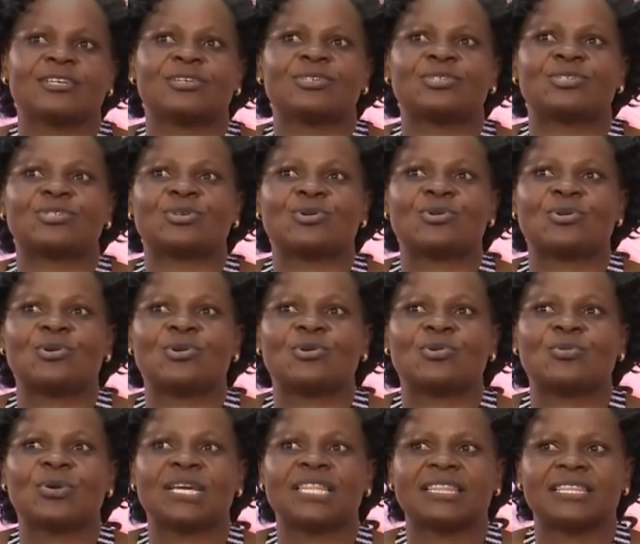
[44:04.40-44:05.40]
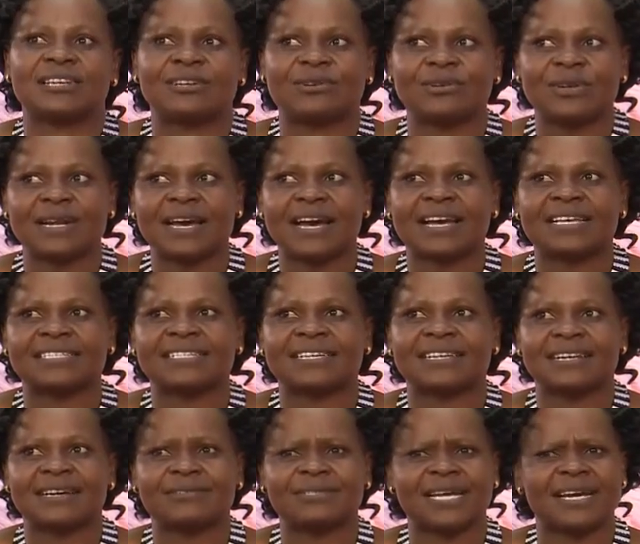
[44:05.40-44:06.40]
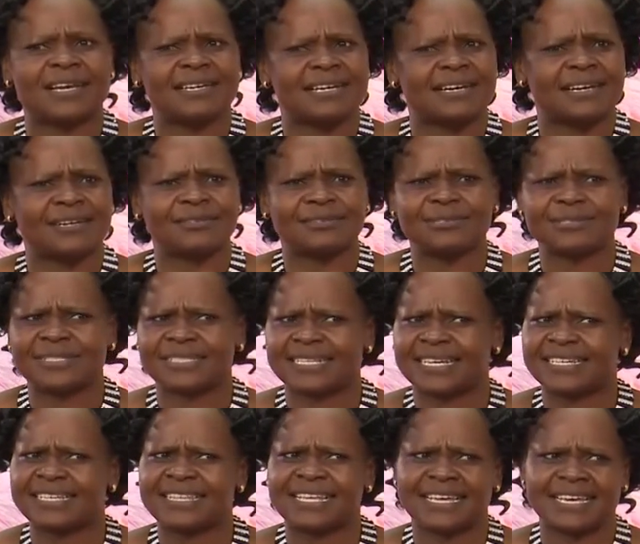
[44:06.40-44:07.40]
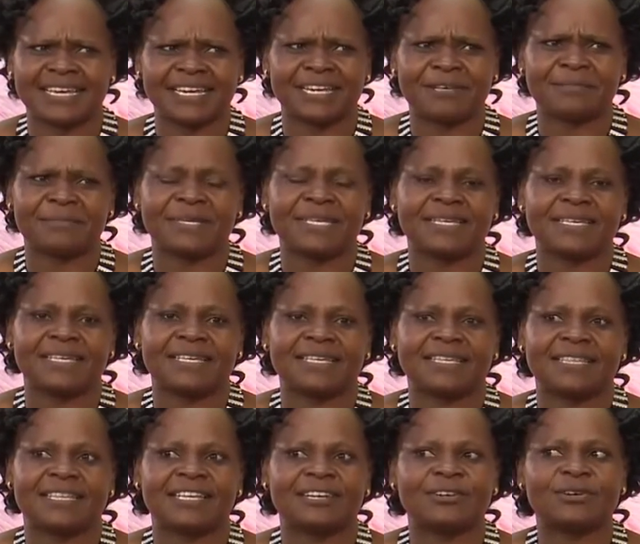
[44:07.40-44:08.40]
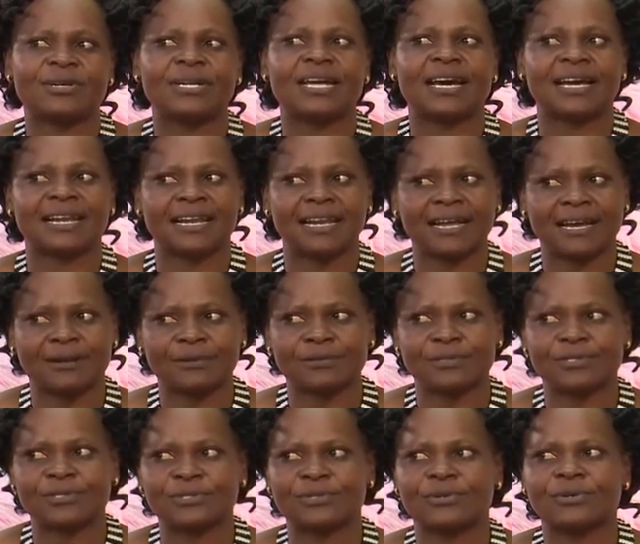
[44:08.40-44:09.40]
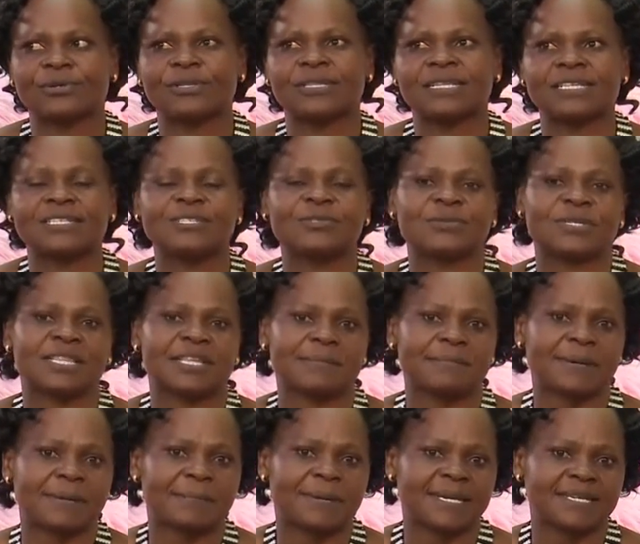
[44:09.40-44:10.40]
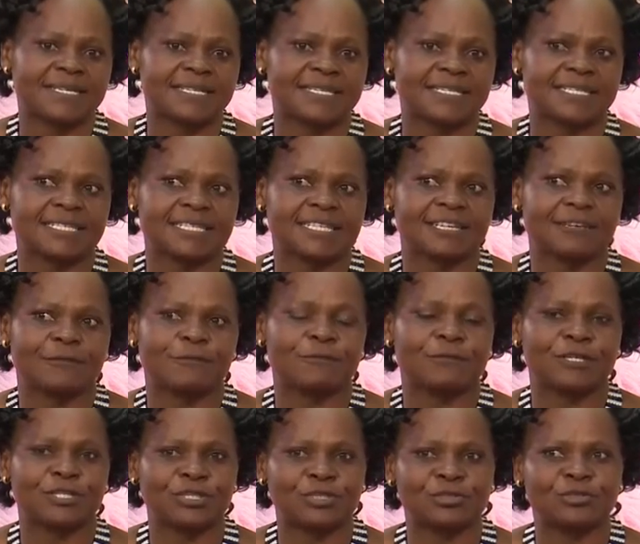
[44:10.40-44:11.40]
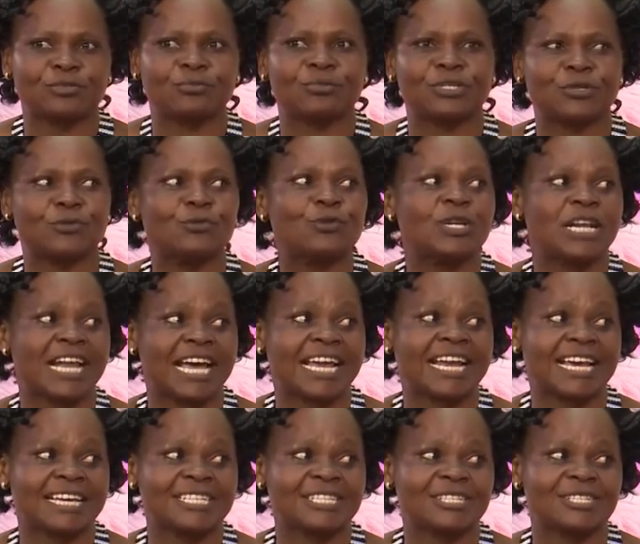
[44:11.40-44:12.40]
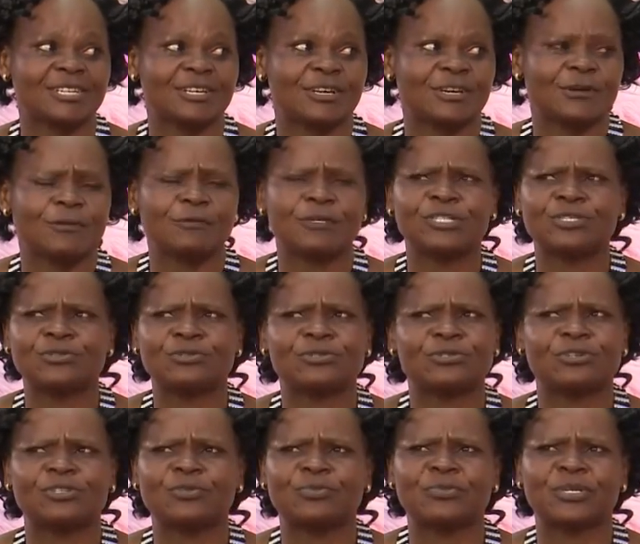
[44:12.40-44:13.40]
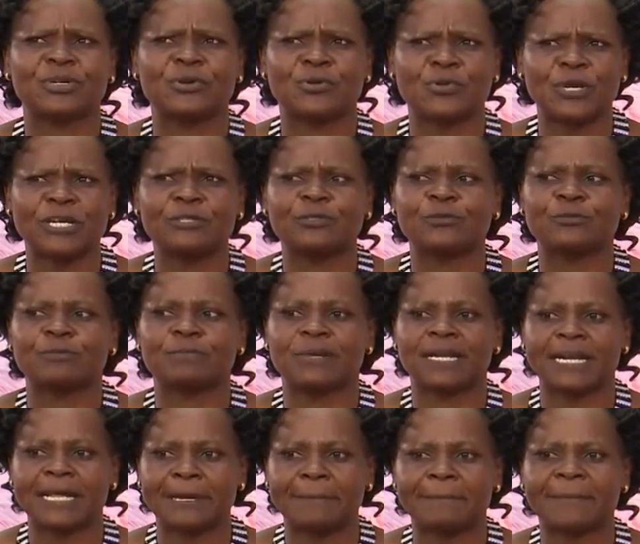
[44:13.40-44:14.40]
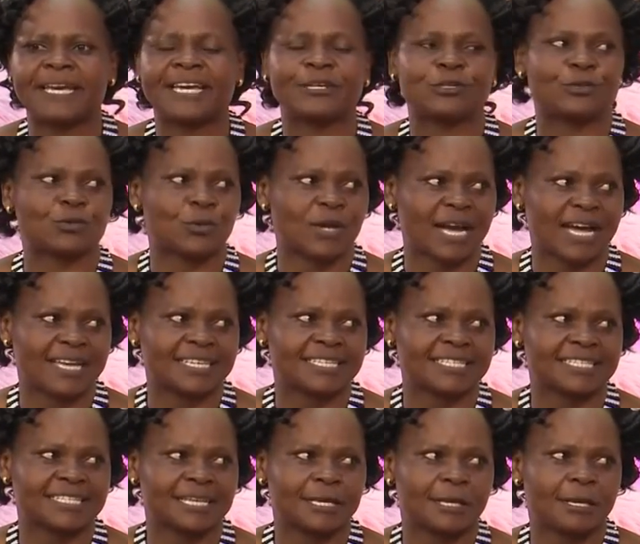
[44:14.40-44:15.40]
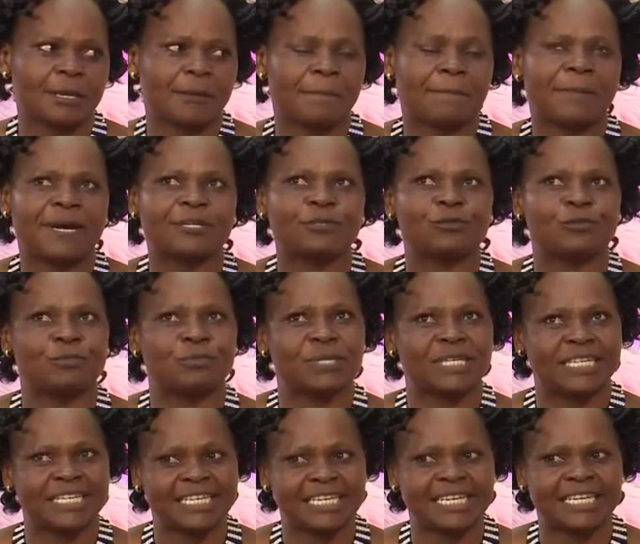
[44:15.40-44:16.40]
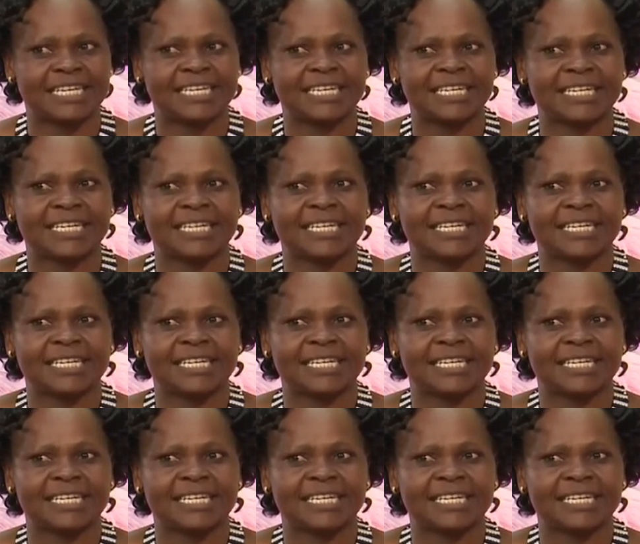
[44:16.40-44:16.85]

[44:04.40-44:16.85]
So when the Lord has allowed, I cannot say the enemy, the Lord allows all this with a purpose. Mm-hmm. We should be good learners. Mm-hmm. We should not be quick to blame and to curse, mm-hmm. but to be keen